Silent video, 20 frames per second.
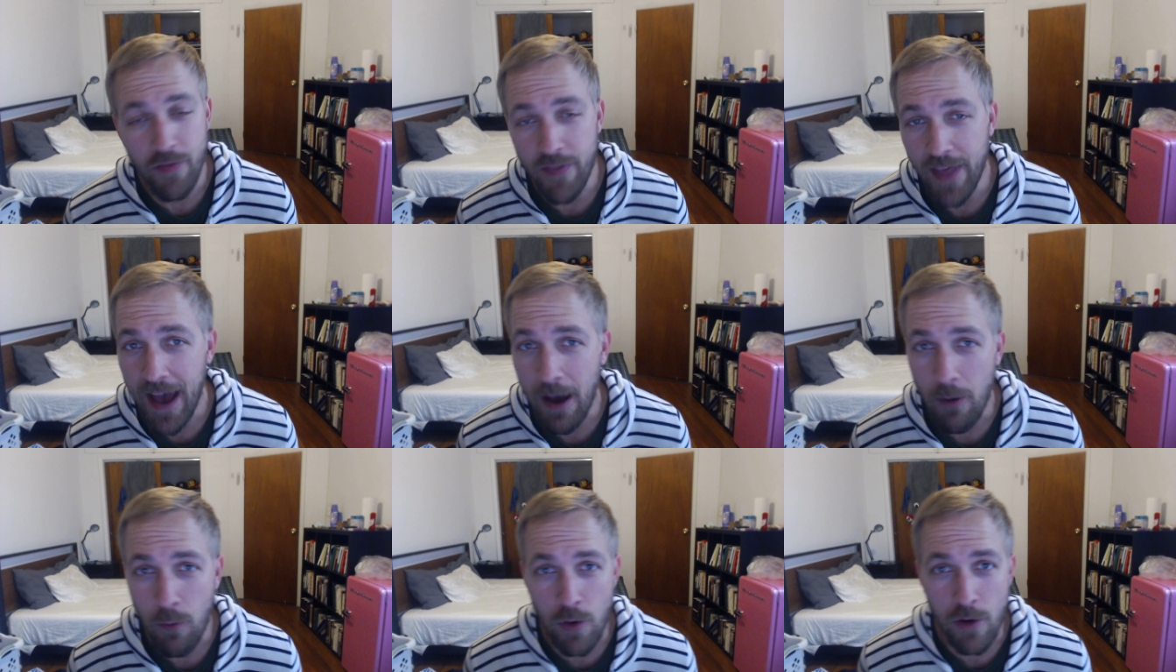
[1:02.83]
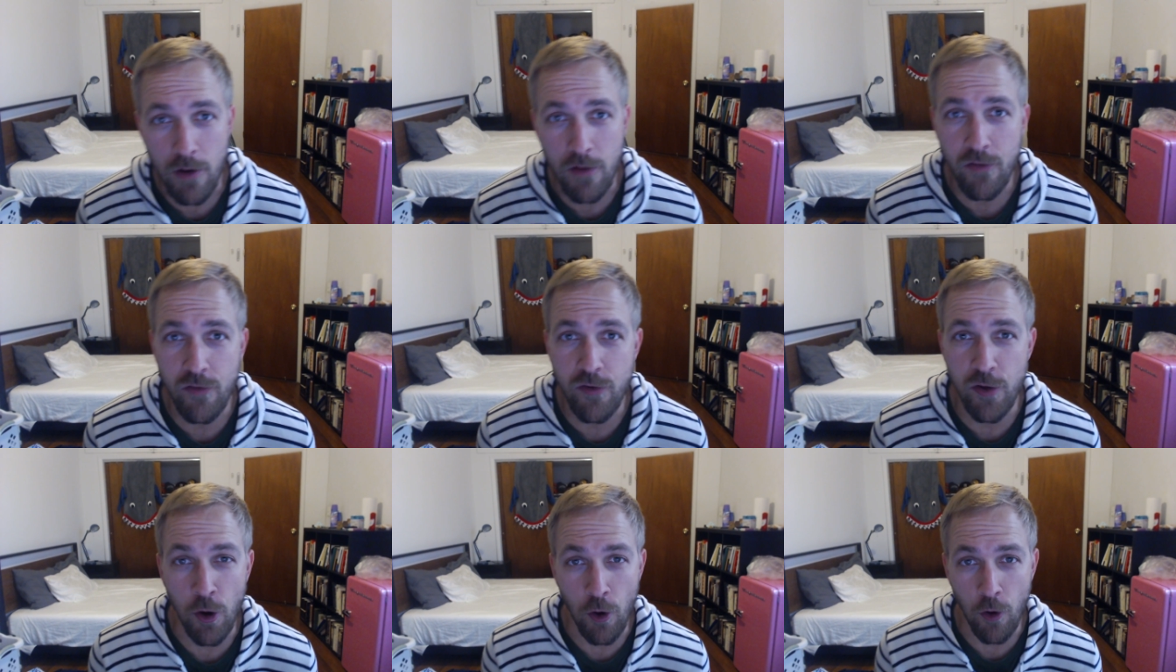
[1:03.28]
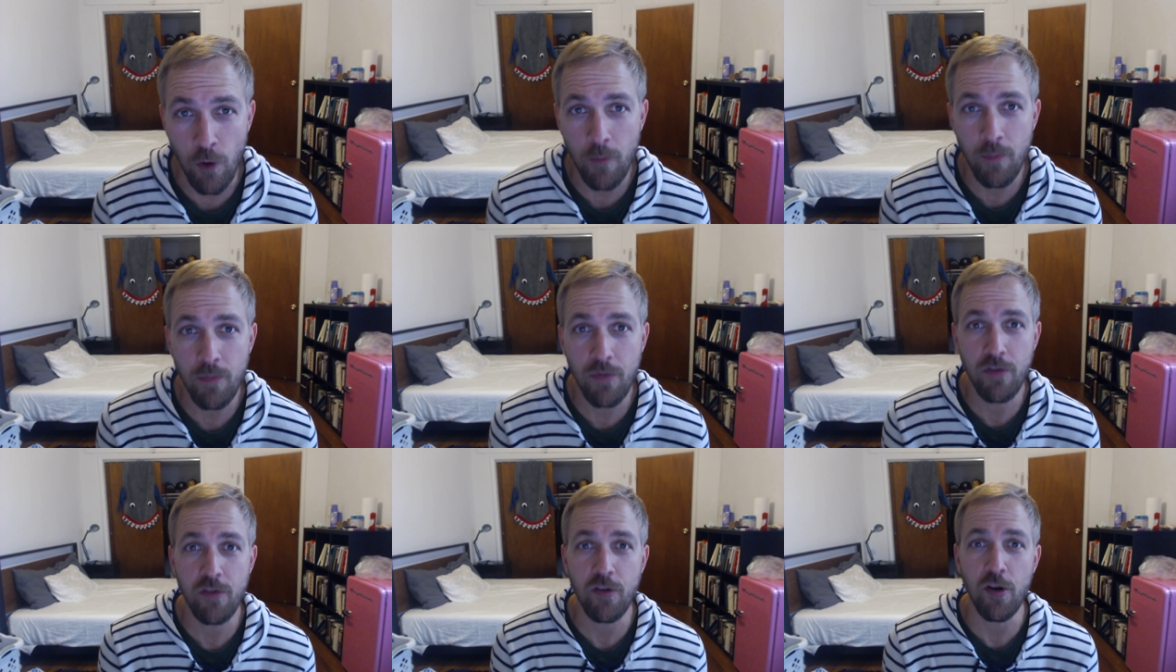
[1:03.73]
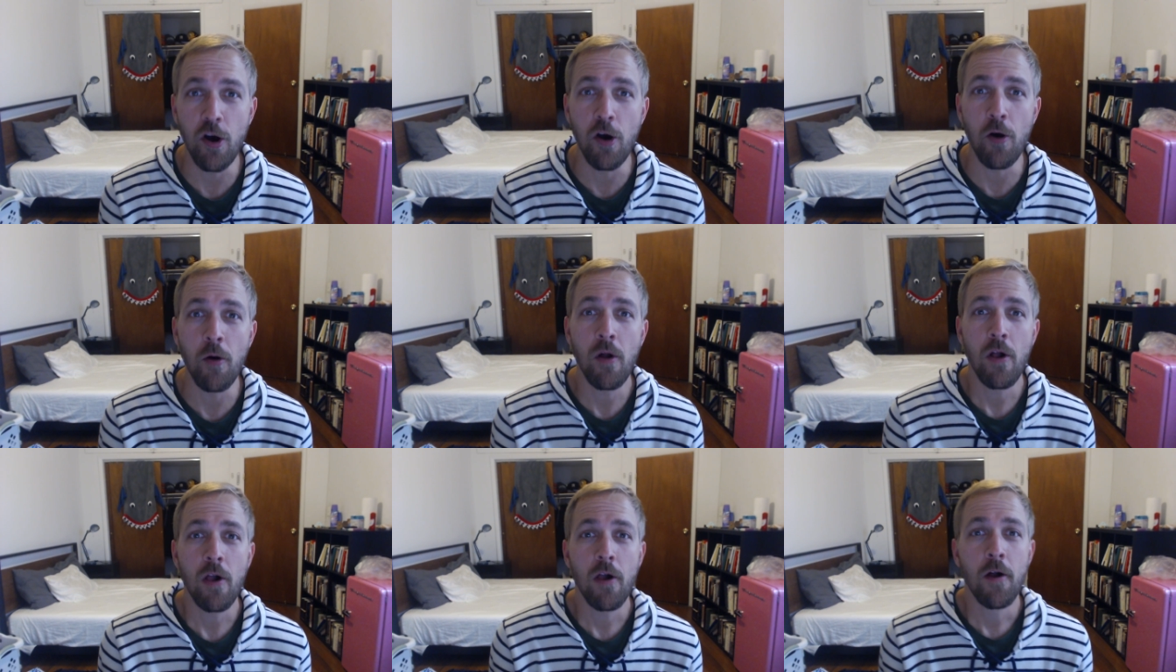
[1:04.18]
That works too.
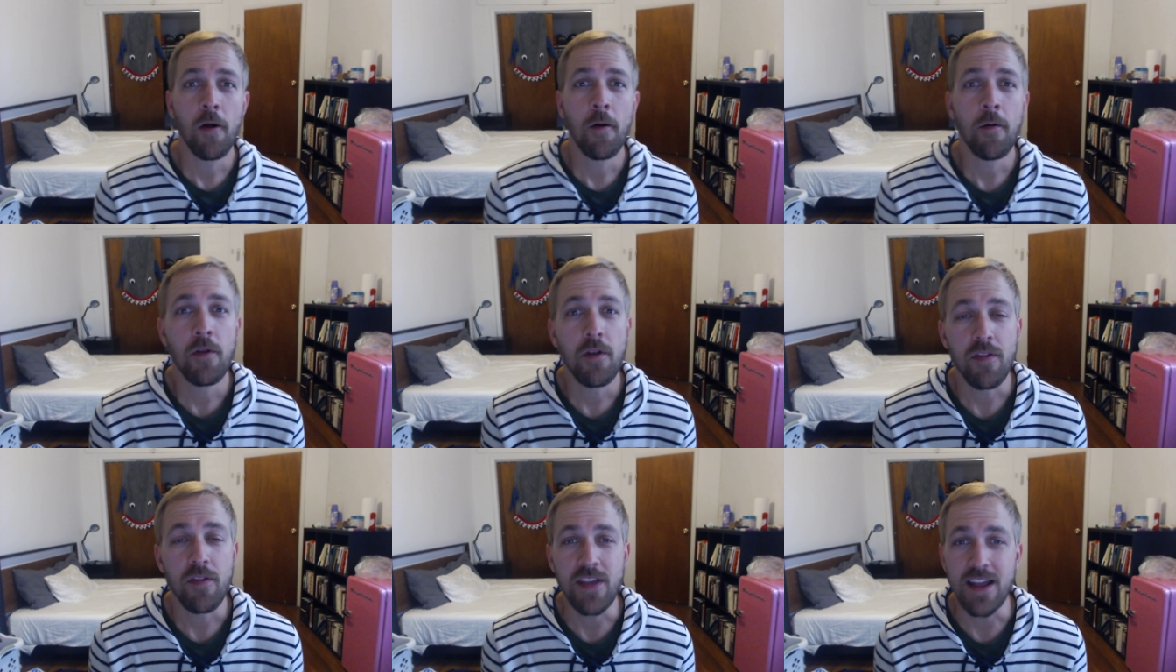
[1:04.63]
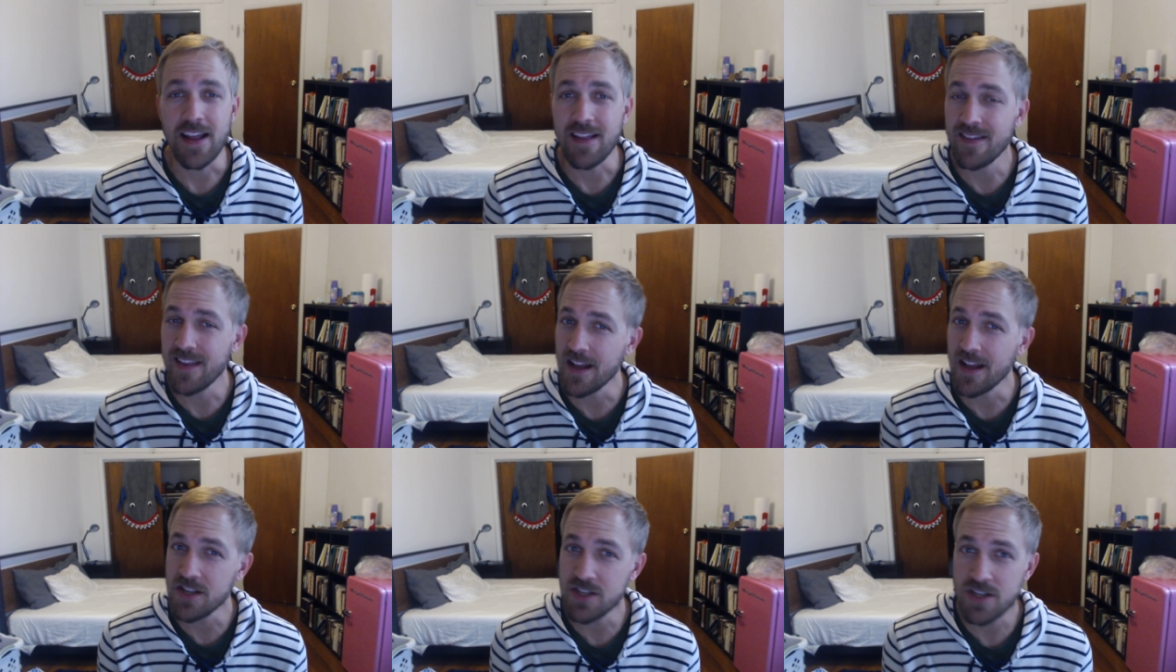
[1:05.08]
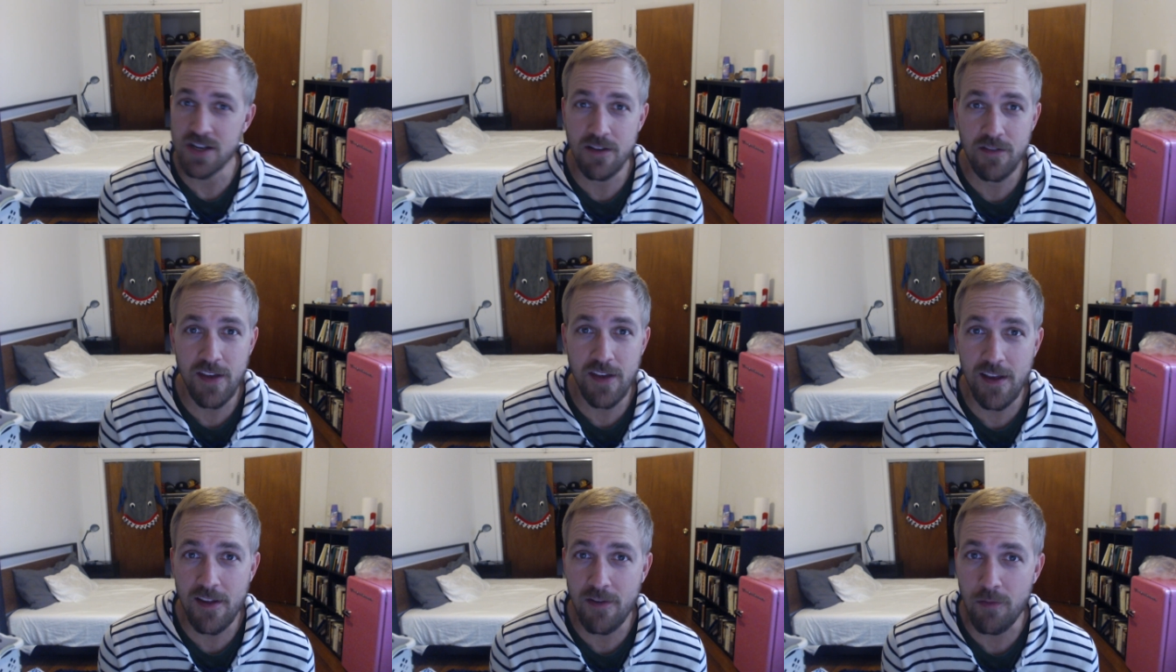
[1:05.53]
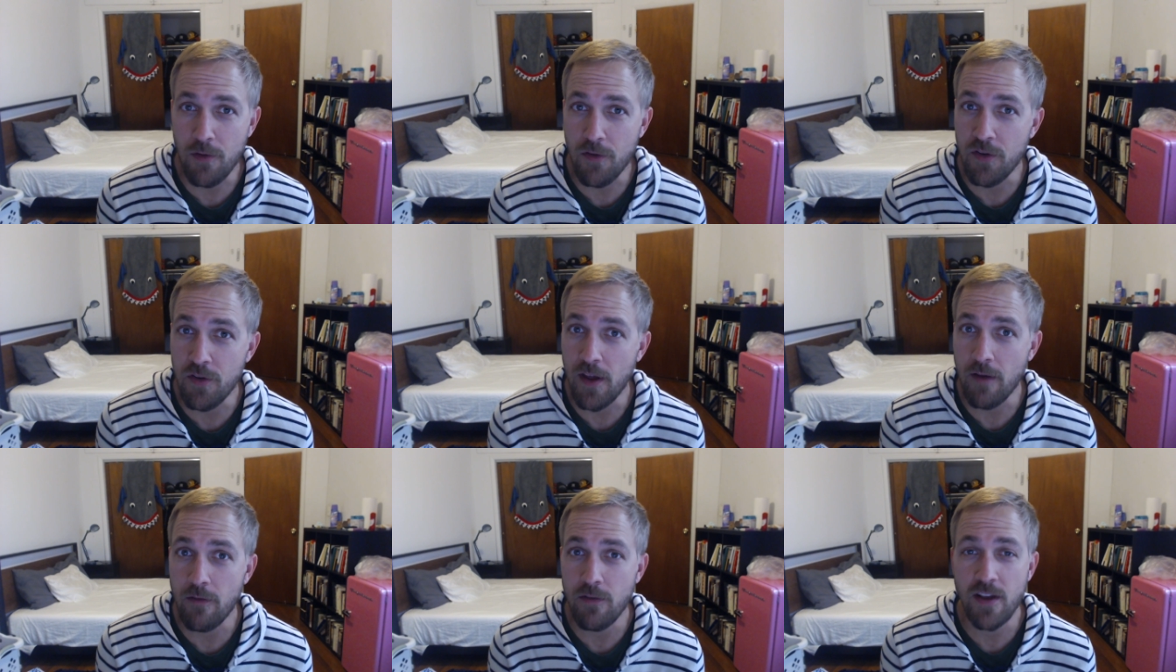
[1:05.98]
So the intention of this
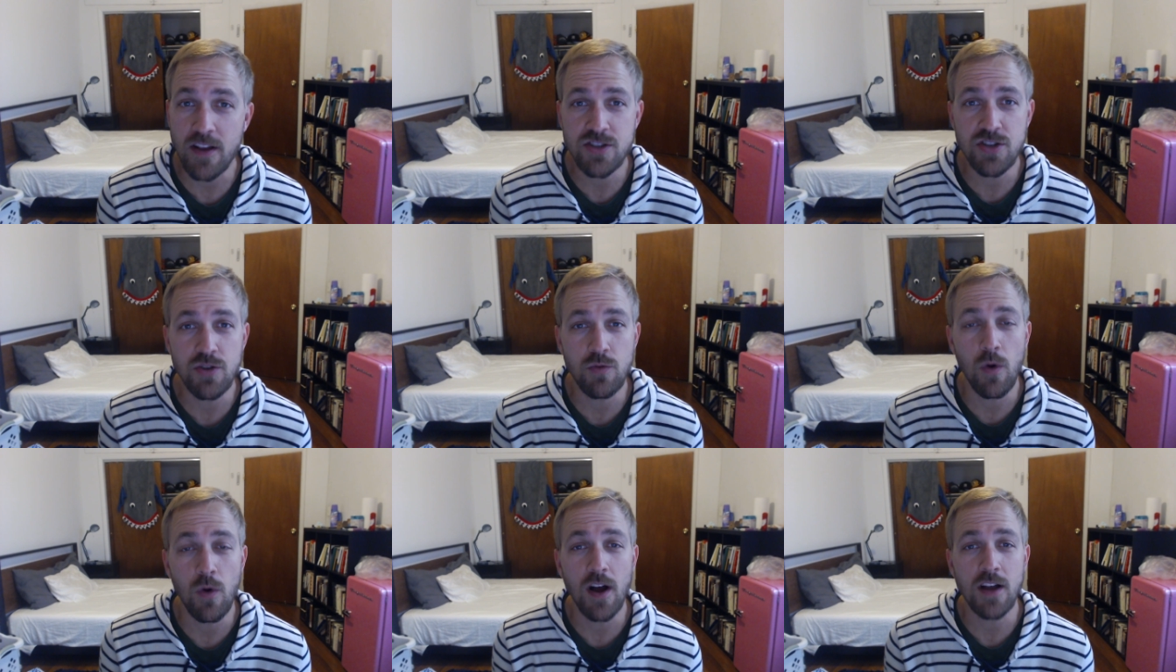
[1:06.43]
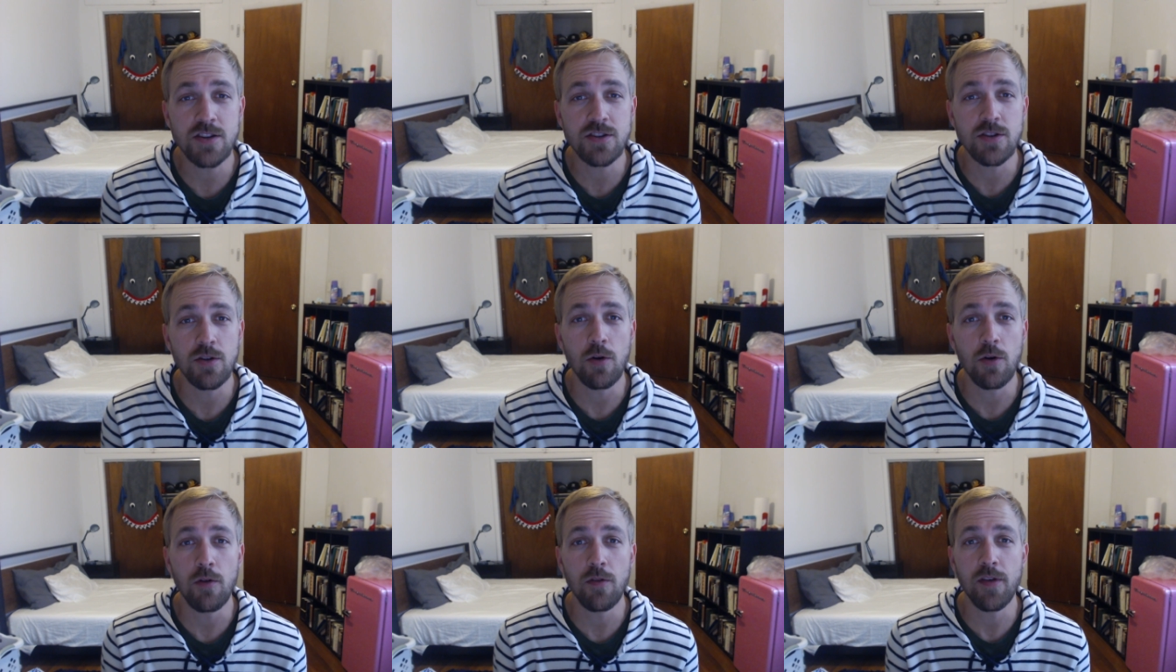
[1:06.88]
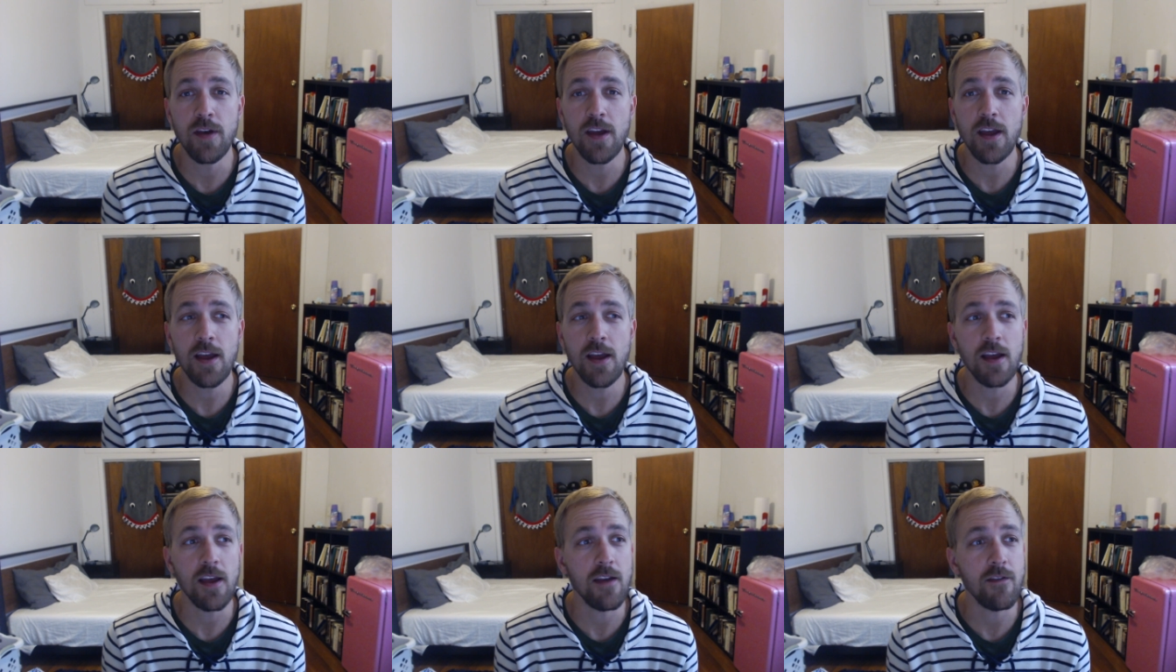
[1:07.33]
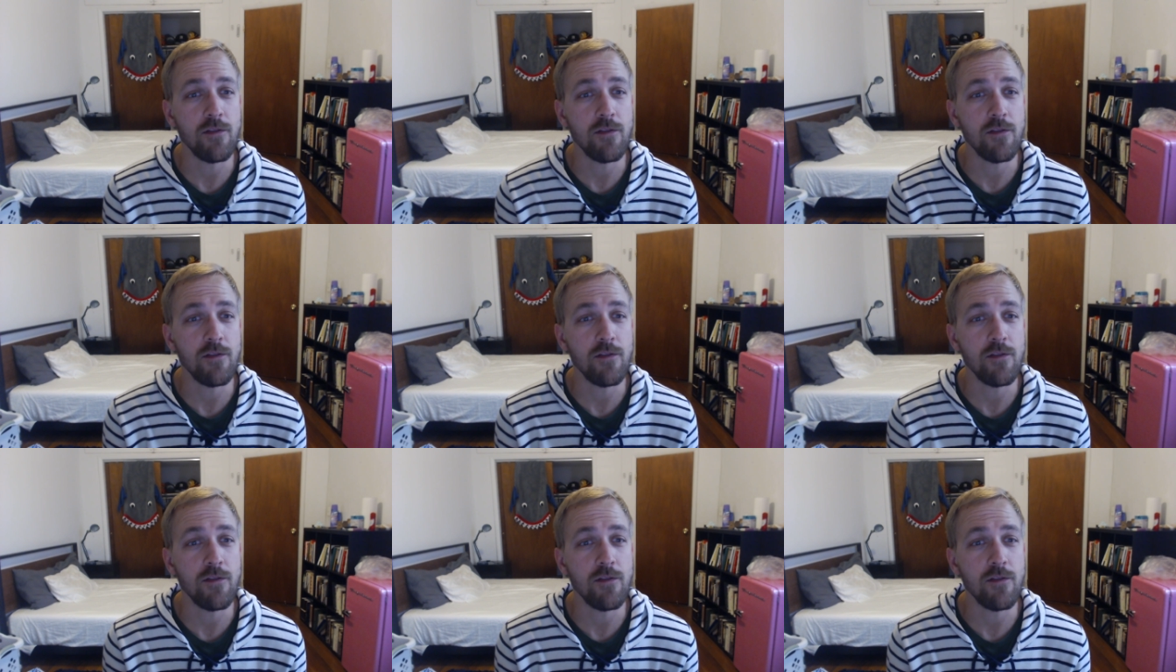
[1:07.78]
was never that you watch the whole thing.